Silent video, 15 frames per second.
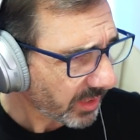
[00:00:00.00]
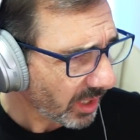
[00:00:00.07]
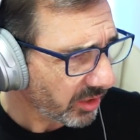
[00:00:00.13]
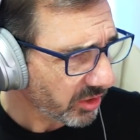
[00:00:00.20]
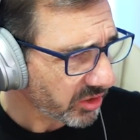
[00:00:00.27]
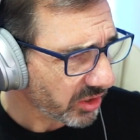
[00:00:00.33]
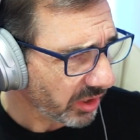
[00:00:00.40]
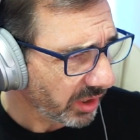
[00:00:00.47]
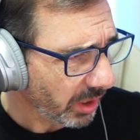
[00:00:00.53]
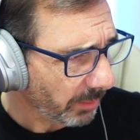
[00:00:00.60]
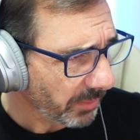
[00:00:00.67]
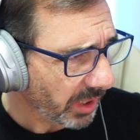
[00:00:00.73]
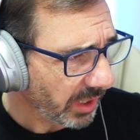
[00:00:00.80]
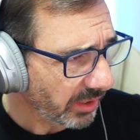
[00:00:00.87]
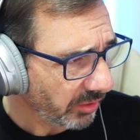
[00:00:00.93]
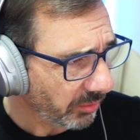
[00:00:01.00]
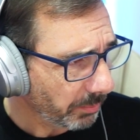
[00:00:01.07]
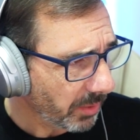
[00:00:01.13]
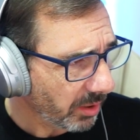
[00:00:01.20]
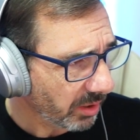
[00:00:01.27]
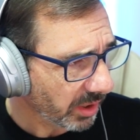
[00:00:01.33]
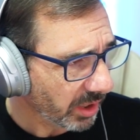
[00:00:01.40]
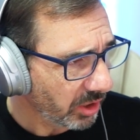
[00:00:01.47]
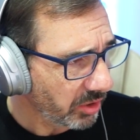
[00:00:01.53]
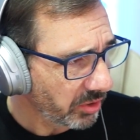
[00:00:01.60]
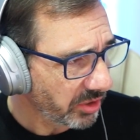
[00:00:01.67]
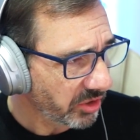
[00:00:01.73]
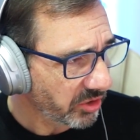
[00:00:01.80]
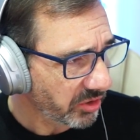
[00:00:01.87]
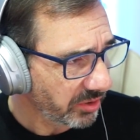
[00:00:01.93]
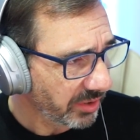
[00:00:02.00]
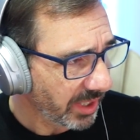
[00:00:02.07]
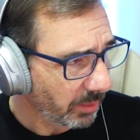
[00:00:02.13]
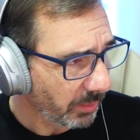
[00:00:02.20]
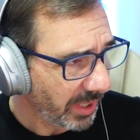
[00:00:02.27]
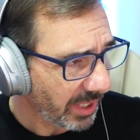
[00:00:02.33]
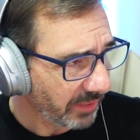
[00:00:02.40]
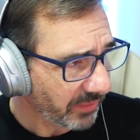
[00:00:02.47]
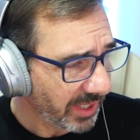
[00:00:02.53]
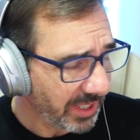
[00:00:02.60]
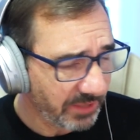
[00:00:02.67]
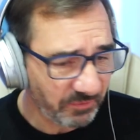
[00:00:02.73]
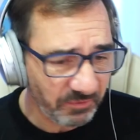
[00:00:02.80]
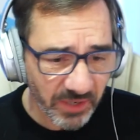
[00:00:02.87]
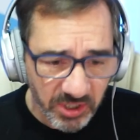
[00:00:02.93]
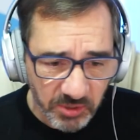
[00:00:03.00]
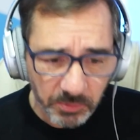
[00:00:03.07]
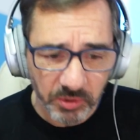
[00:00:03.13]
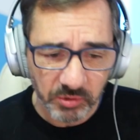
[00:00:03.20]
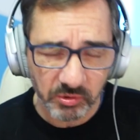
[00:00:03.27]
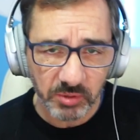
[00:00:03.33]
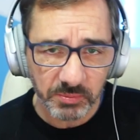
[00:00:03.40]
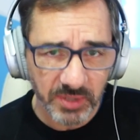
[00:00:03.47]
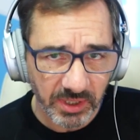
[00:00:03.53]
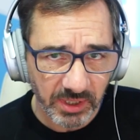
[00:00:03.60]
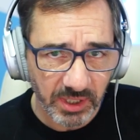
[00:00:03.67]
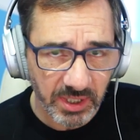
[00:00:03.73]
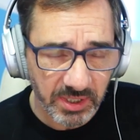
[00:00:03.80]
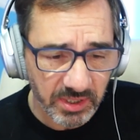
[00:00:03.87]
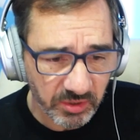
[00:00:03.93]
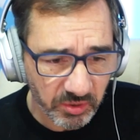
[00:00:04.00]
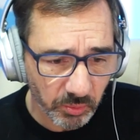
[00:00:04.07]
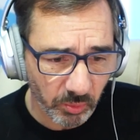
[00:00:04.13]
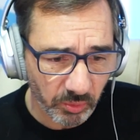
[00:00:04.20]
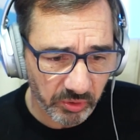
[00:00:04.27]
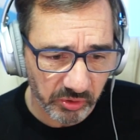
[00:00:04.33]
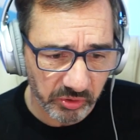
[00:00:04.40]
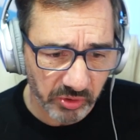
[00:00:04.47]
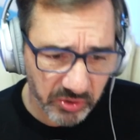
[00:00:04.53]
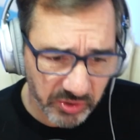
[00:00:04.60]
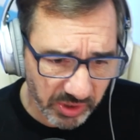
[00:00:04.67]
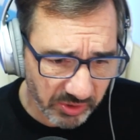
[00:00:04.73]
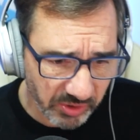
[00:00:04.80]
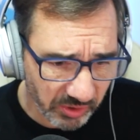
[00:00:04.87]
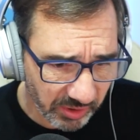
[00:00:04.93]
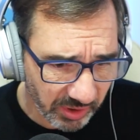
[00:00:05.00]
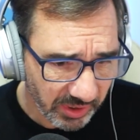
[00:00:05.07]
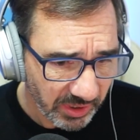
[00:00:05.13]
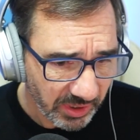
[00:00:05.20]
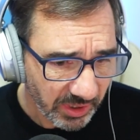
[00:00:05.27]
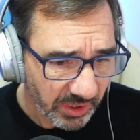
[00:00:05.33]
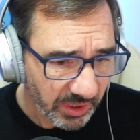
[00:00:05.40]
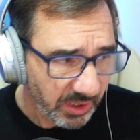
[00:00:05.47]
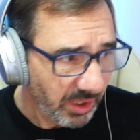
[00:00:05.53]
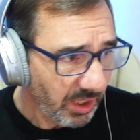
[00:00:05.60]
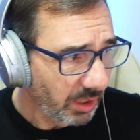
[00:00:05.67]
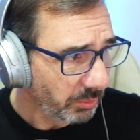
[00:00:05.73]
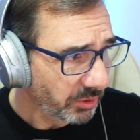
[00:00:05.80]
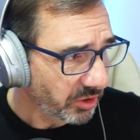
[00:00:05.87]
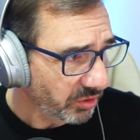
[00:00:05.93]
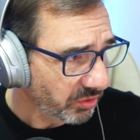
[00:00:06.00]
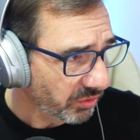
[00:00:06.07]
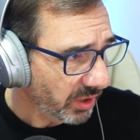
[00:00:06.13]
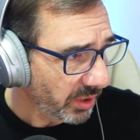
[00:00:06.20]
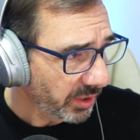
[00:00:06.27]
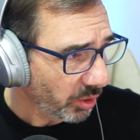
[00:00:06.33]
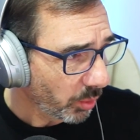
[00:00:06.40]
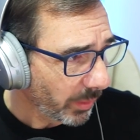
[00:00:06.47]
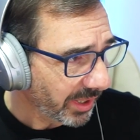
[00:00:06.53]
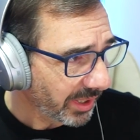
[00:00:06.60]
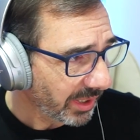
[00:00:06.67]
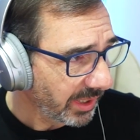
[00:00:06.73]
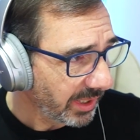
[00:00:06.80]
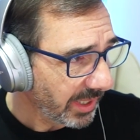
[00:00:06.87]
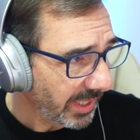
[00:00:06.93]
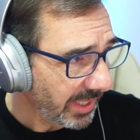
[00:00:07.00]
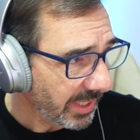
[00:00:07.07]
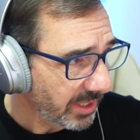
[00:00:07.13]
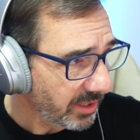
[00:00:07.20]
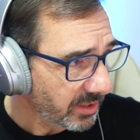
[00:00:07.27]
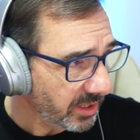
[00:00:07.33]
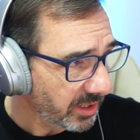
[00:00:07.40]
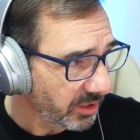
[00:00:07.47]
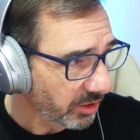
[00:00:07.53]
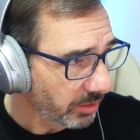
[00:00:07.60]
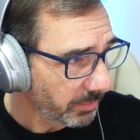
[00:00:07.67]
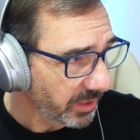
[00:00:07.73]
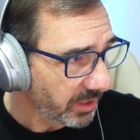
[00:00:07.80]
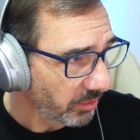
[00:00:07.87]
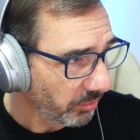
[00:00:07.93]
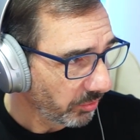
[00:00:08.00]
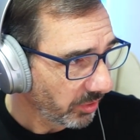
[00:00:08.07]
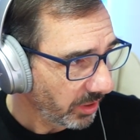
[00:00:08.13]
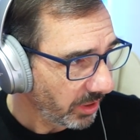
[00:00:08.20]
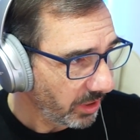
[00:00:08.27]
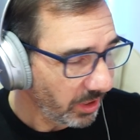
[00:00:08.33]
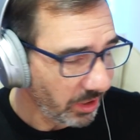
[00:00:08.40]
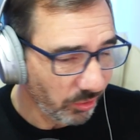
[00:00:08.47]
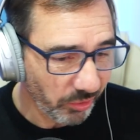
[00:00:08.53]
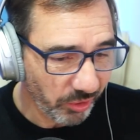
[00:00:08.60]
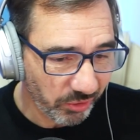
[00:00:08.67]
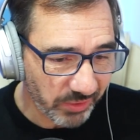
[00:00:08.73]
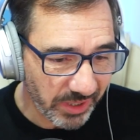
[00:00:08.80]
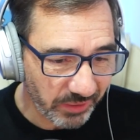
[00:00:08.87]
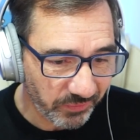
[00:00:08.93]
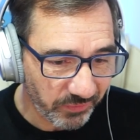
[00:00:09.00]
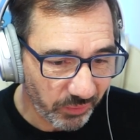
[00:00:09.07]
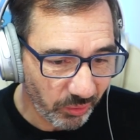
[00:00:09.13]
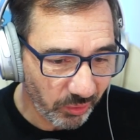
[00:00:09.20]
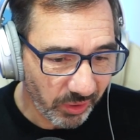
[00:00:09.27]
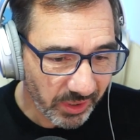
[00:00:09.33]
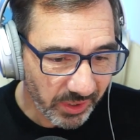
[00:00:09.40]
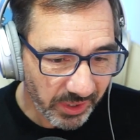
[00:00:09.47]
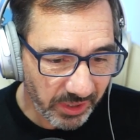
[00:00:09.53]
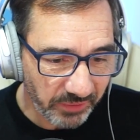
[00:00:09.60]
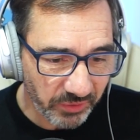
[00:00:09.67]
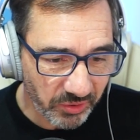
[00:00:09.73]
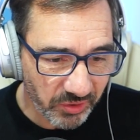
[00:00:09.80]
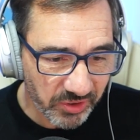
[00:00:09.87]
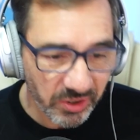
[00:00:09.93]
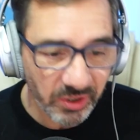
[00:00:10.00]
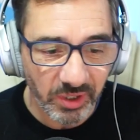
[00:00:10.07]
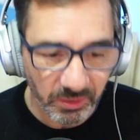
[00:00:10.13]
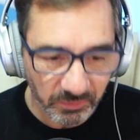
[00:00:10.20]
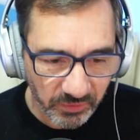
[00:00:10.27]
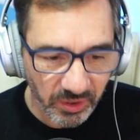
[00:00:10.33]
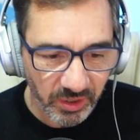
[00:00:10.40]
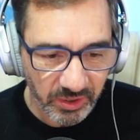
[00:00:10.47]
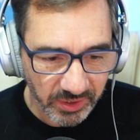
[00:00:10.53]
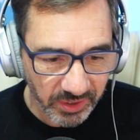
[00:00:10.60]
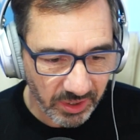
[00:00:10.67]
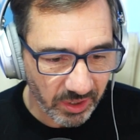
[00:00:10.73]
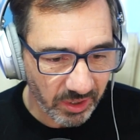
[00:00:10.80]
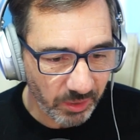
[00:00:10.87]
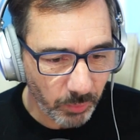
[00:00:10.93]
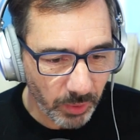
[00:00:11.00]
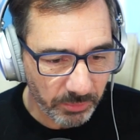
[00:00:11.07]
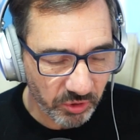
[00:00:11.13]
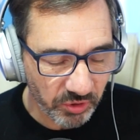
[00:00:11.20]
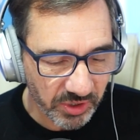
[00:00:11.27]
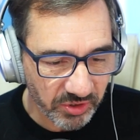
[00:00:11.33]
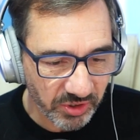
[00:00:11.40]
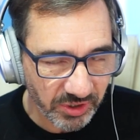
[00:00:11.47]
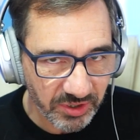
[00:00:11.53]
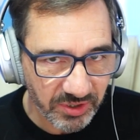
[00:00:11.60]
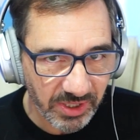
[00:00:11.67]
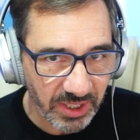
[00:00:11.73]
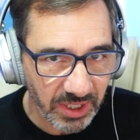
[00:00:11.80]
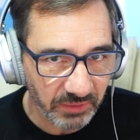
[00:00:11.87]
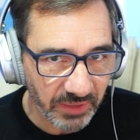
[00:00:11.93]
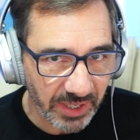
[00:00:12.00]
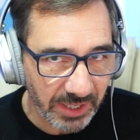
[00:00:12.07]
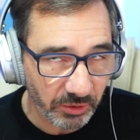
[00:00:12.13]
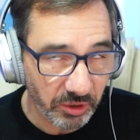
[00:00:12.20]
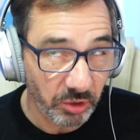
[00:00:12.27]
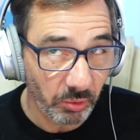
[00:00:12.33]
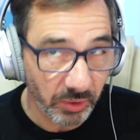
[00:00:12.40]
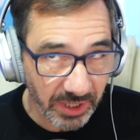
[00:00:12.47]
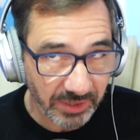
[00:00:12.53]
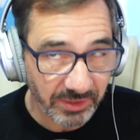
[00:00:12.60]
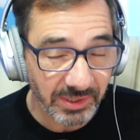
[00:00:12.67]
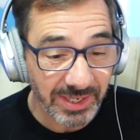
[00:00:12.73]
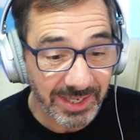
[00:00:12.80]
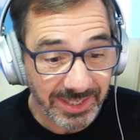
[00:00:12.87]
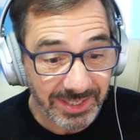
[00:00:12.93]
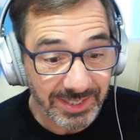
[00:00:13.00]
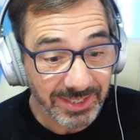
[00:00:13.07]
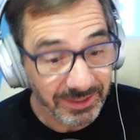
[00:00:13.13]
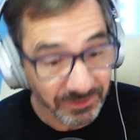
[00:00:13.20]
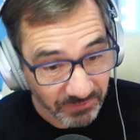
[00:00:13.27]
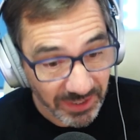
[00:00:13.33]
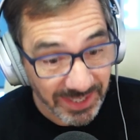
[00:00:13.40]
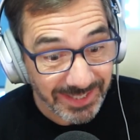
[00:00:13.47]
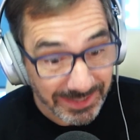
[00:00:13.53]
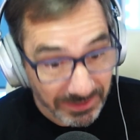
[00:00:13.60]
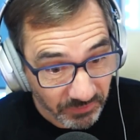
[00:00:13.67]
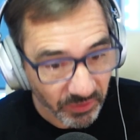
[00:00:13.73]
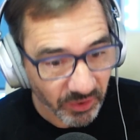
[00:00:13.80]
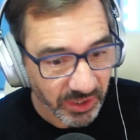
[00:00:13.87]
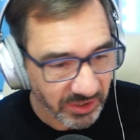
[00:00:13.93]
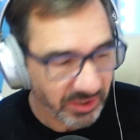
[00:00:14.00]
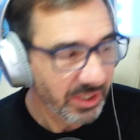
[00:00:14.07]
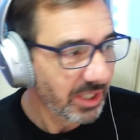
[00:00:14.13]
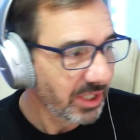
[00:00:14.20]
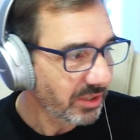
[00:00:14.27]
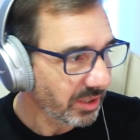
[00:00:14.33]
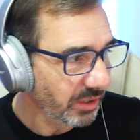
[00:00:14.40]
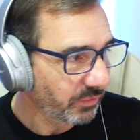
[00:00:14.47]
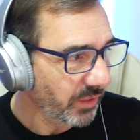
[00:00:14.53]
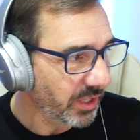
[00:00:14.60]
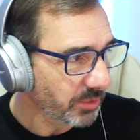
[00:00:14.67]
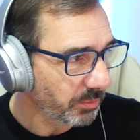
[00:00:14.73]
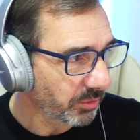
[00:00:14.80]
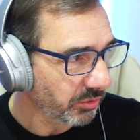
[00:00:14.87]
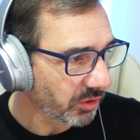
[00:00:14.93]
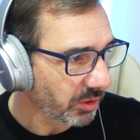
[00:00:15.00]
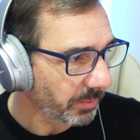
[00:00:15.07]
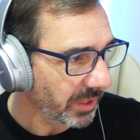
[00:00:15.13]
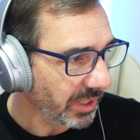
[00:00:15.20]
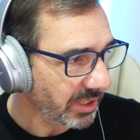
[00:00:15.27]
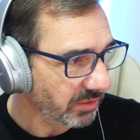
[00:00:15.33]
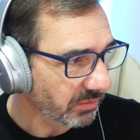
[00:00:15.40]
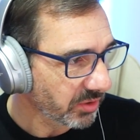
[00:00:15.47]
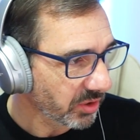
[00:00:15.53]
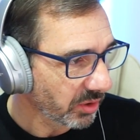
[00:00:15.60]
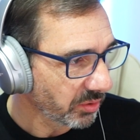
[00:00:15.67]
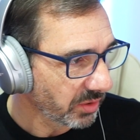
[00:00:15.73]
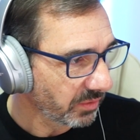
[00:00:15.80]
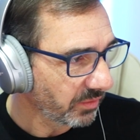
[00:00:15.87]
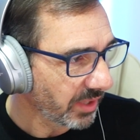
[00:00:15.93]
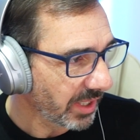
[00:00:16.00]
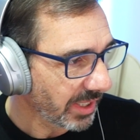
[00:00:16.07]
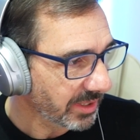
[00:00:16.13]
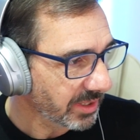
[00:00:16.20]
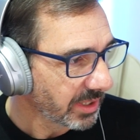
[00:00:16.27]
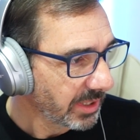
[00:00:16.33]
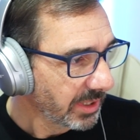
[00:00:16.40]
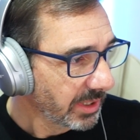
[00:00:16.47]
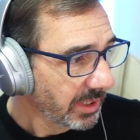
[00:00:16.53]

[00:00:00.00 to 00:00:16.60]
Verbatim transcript: and sign up. And as Mark alluded to there, we have a Facebook group dedicated to authors on TikTok, uh, which is growing quickly, and uh, you can be in on in on the ground floor. If you sign up via the uh, web address I just gave out, you'll get a in, an invite to the Facebook group as a result of that.